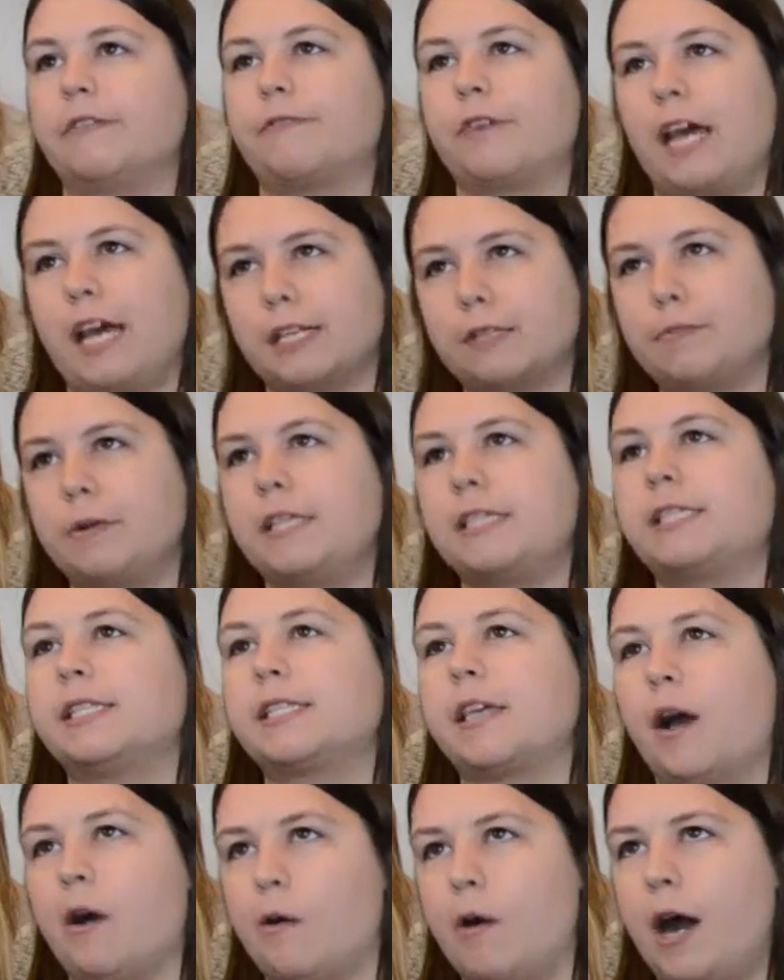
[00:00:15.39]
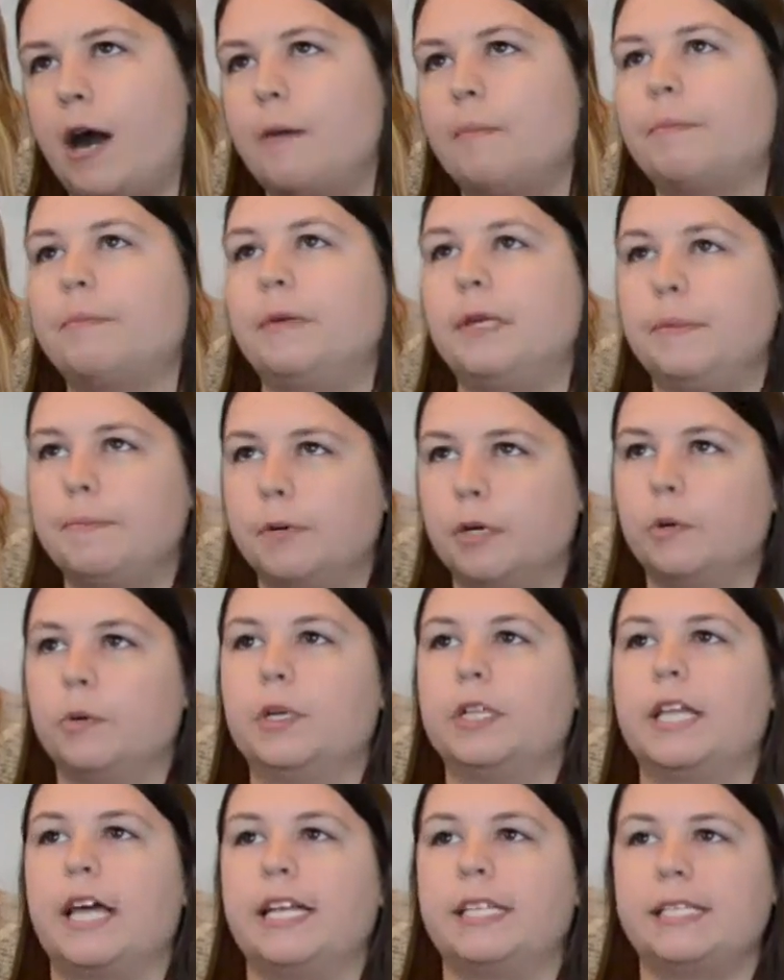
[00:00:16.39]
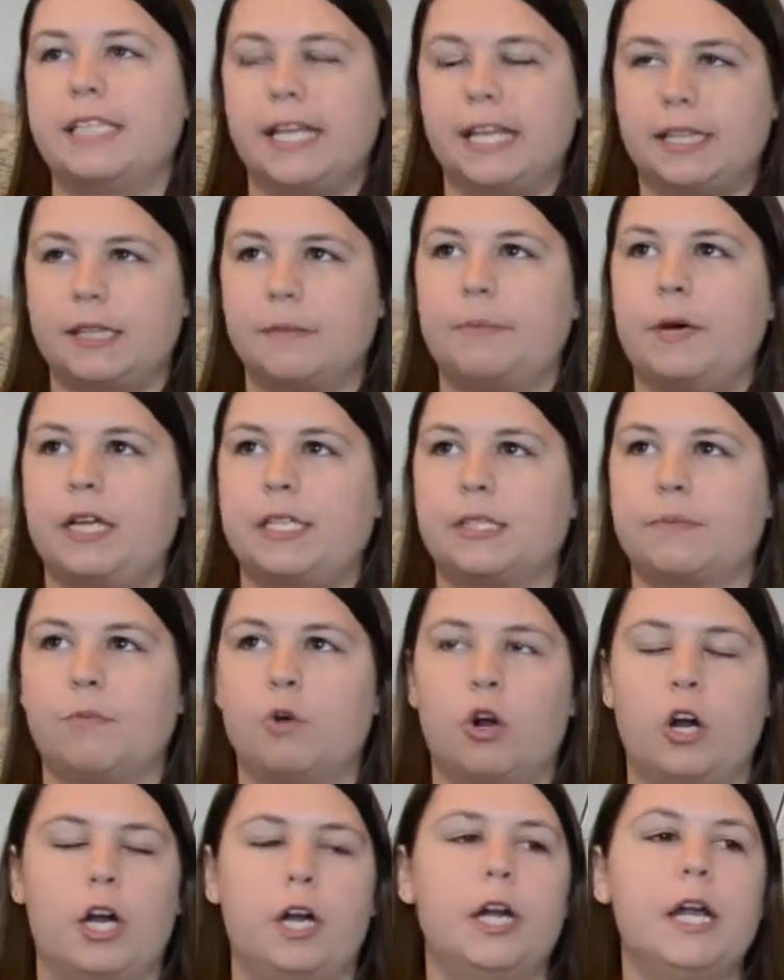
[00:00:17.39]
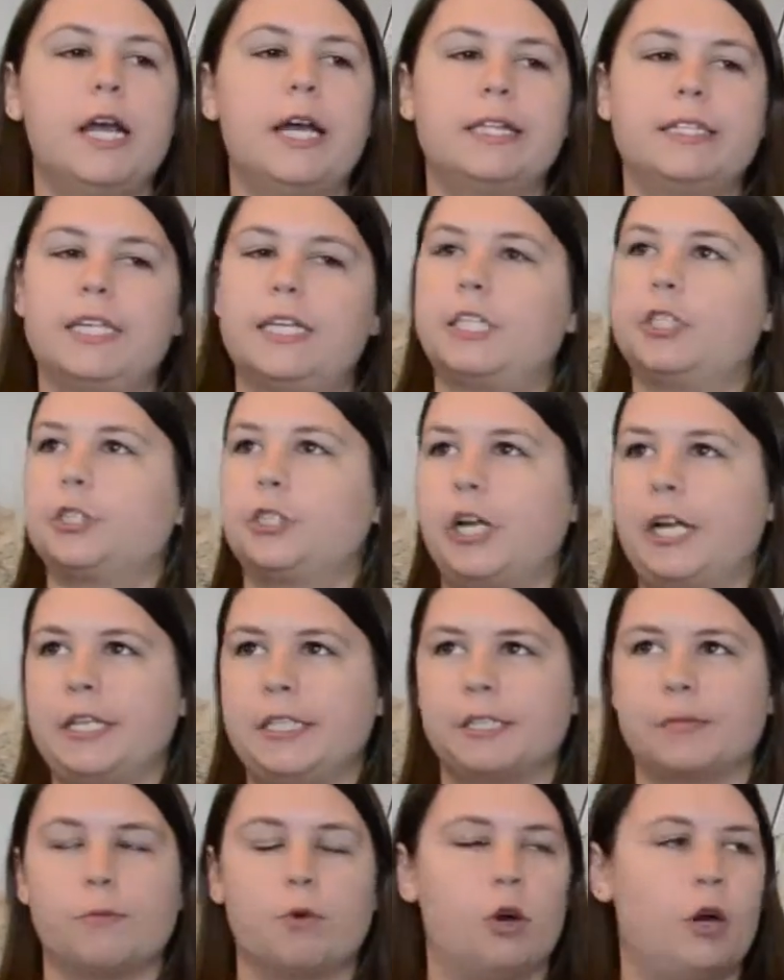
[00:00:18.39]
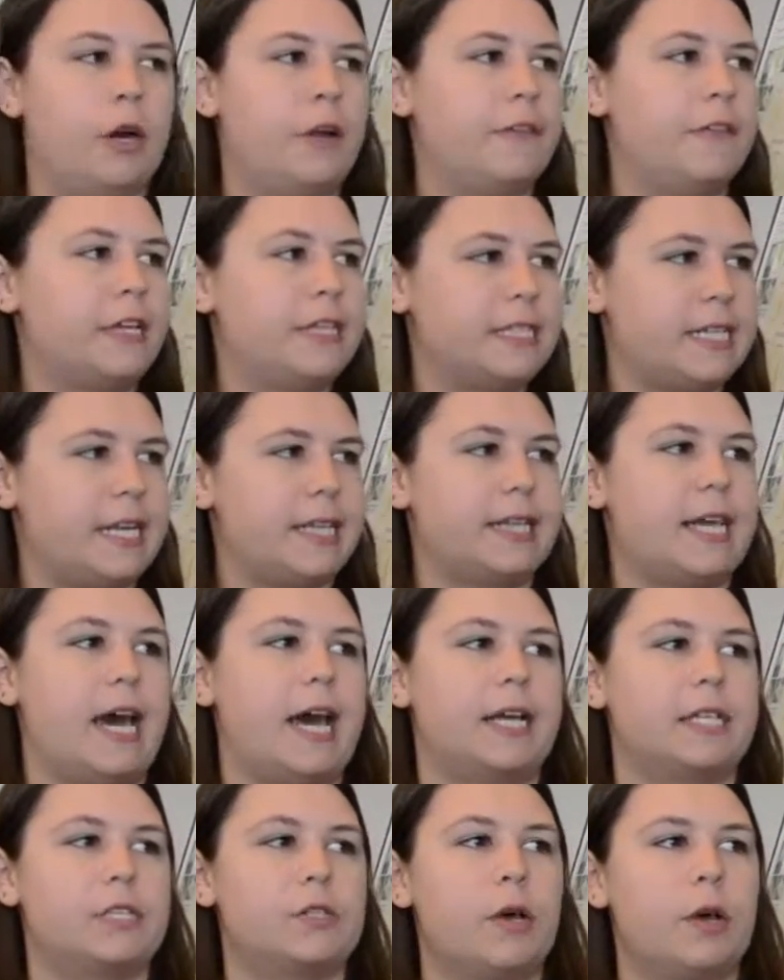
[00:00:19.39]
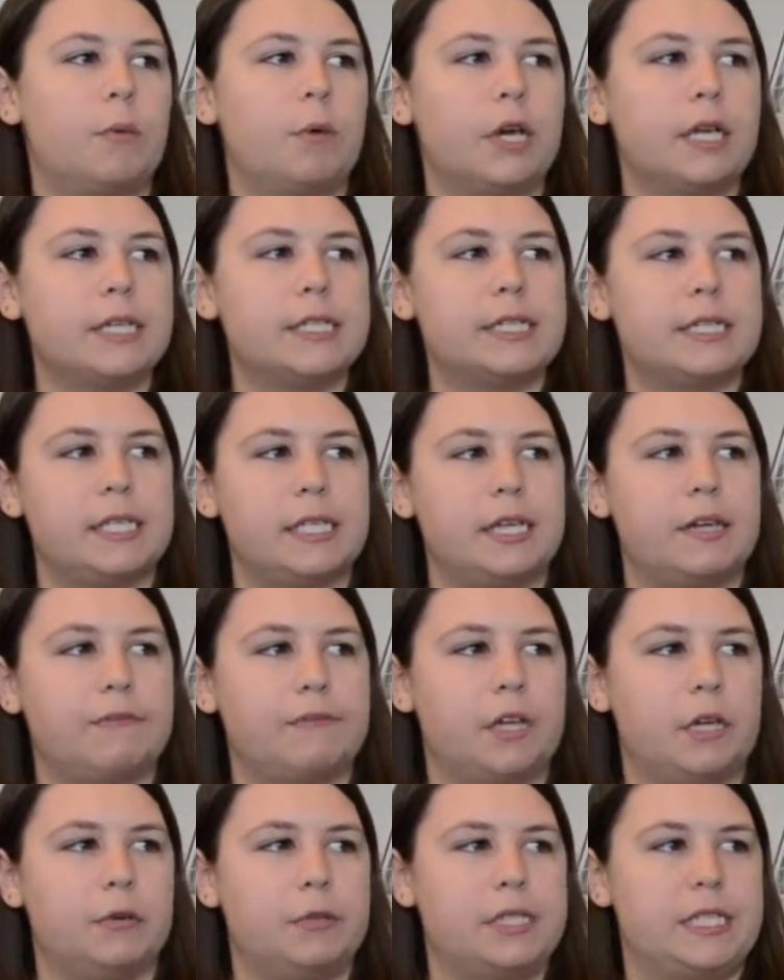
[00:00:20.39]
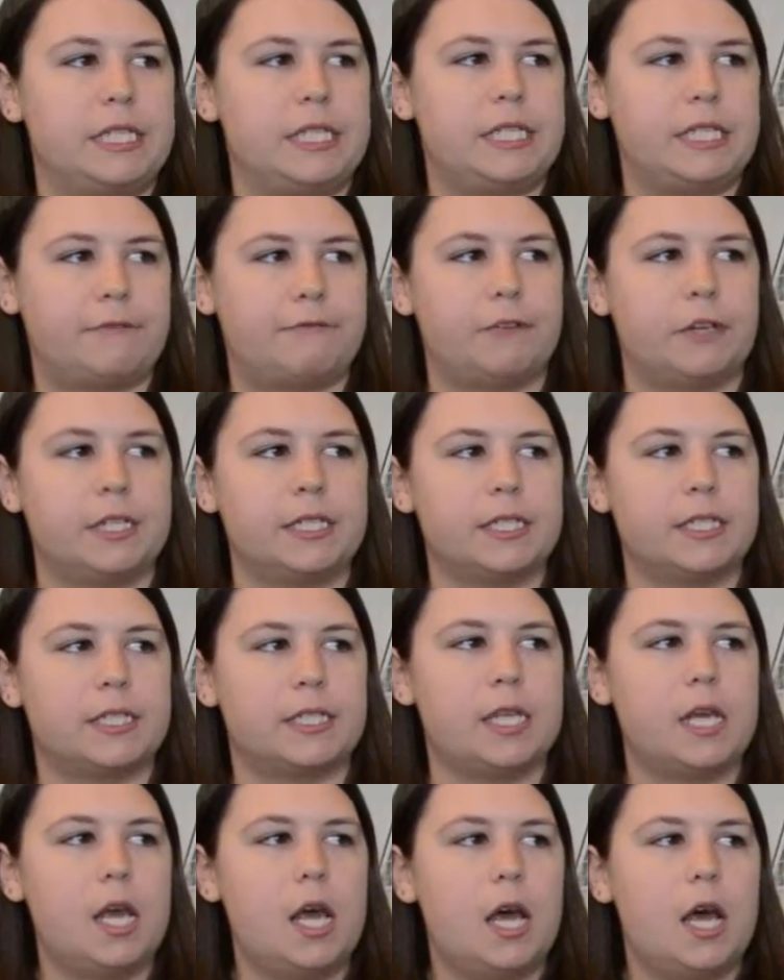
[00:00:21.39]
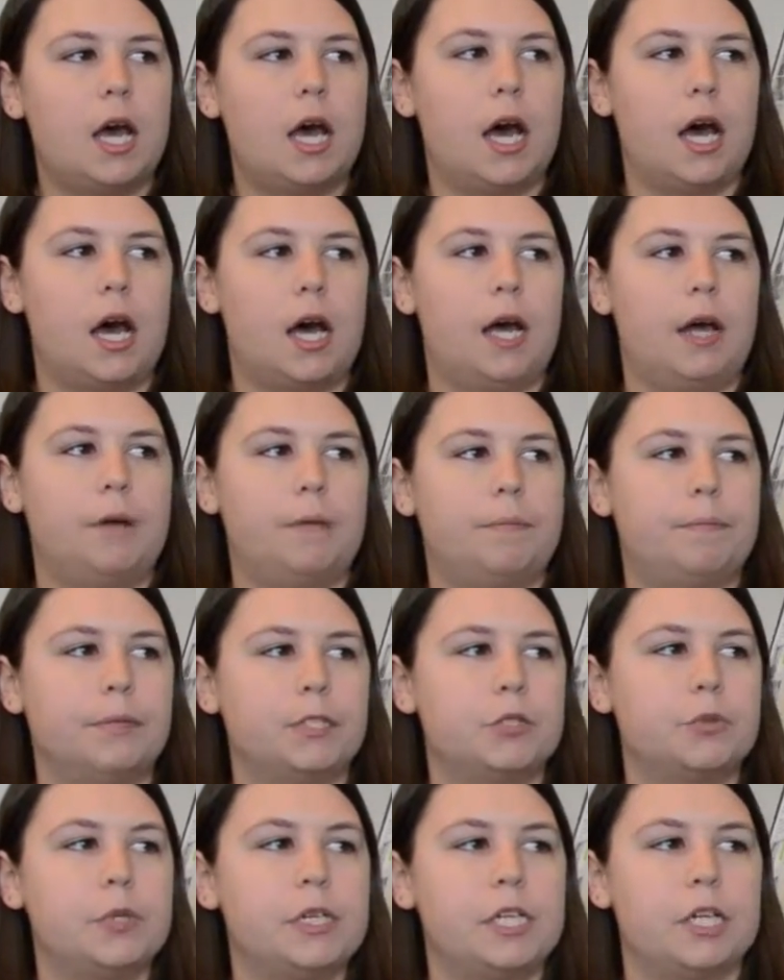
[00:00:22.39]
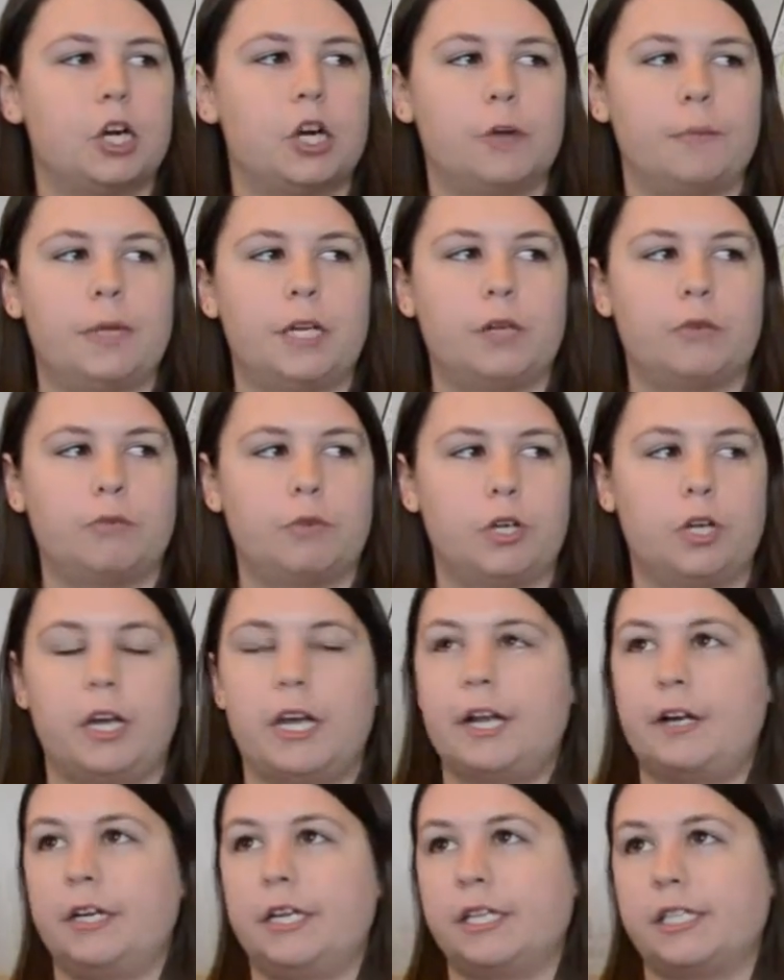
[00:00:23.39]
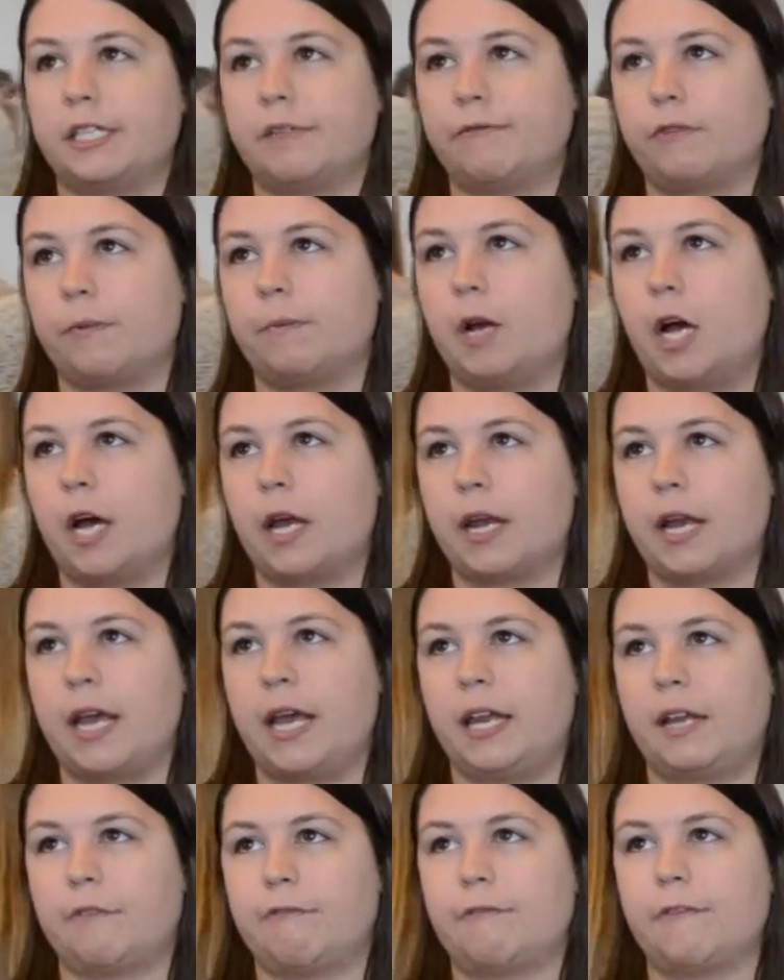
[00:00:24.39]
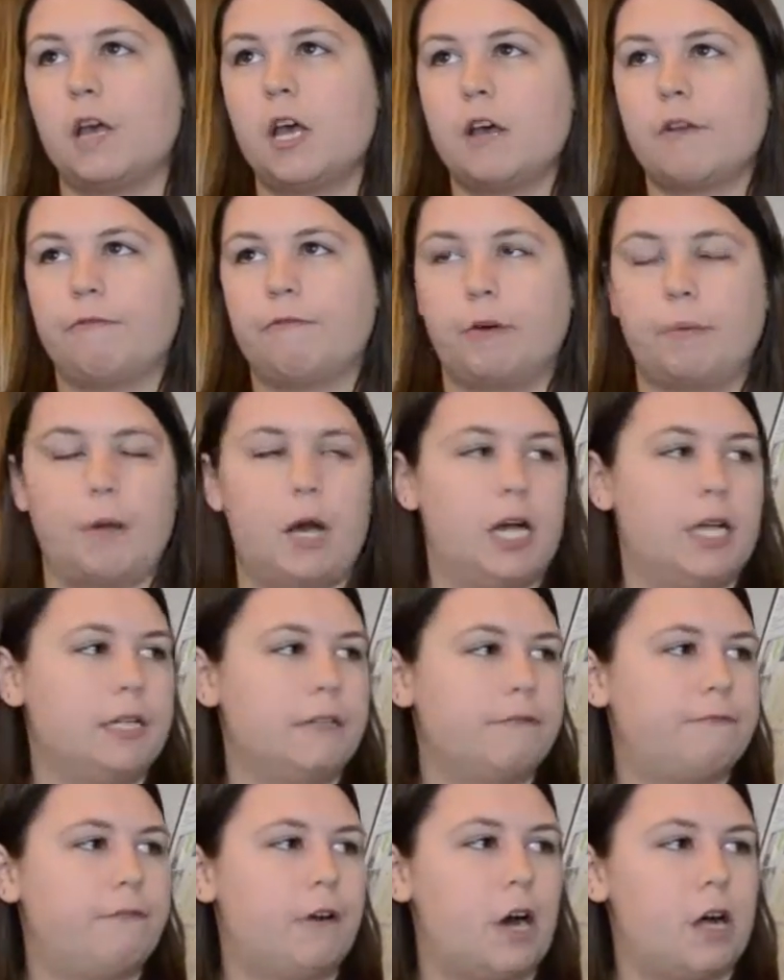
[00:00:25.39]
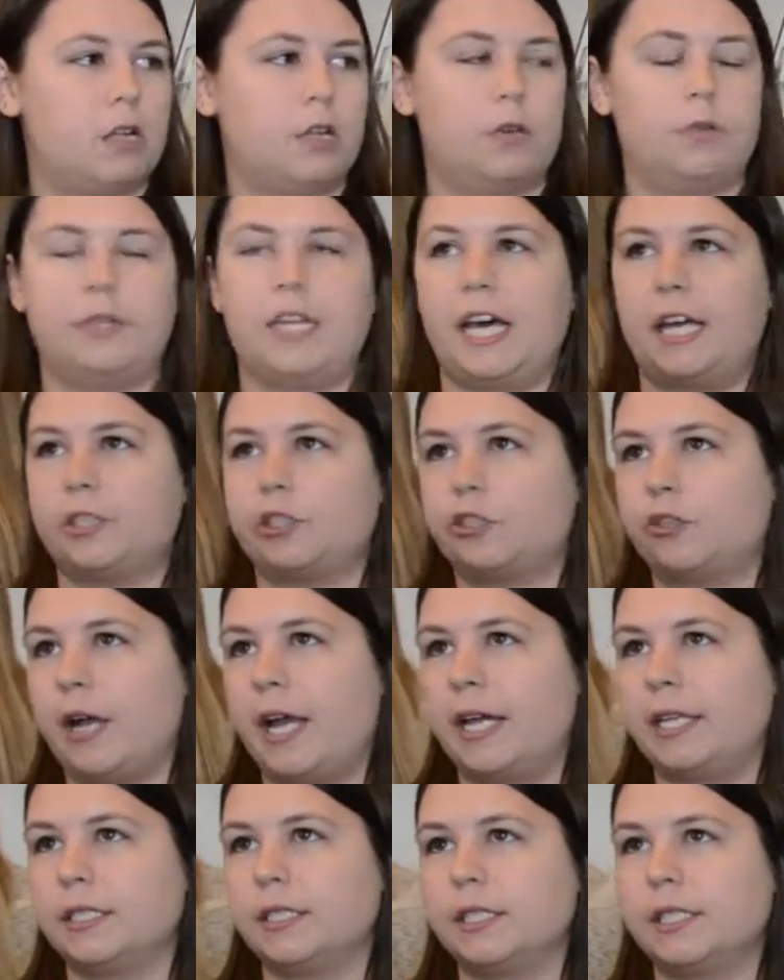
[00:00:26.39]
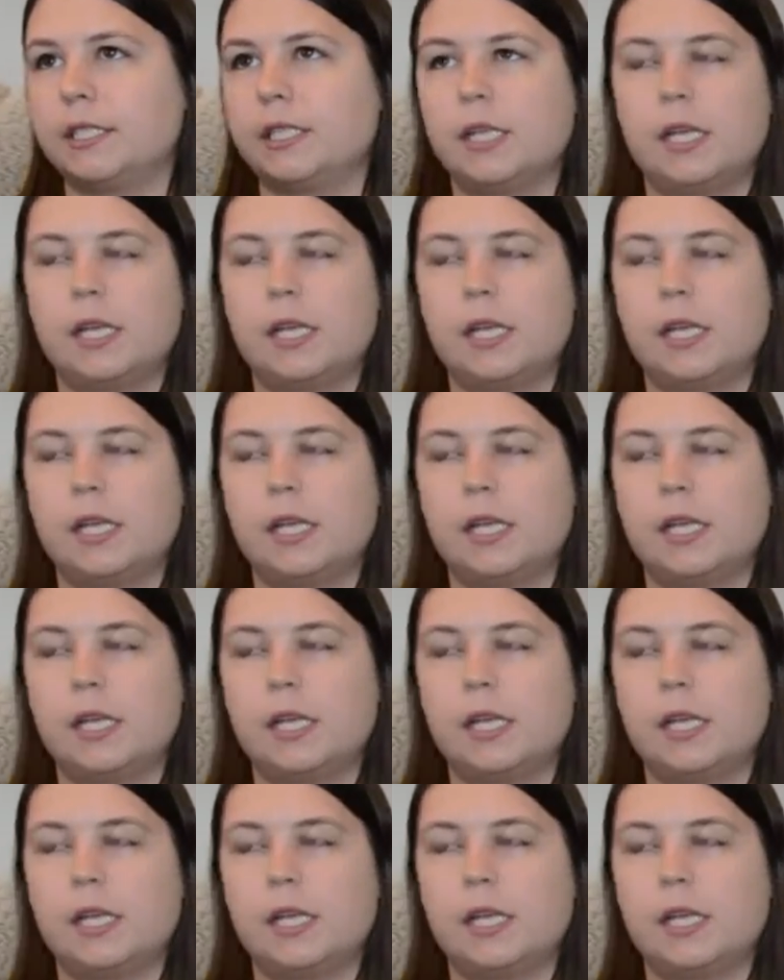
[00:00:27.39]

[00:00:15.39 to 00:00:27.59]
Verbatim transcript: If gas prices go up, people will then take the bus more, take trains more, things like that. So I wanted to see if there was a difference uh, between urban and rural areas in Vermont, and if Vermont followed that trend.